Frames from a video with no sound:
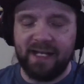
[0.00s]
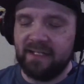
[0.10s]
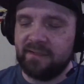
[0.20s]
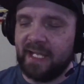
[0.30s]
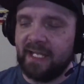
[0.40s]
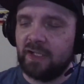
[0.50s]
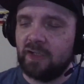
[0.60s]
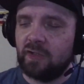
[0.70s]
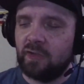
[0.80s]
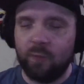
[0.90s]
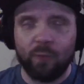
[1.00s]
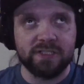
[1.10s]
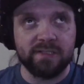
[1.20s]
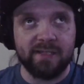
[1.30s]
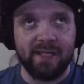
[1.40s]
It is a
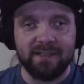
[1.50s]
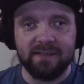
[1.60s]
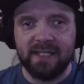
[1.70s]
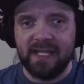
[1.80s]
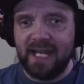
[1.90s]
gorgeous title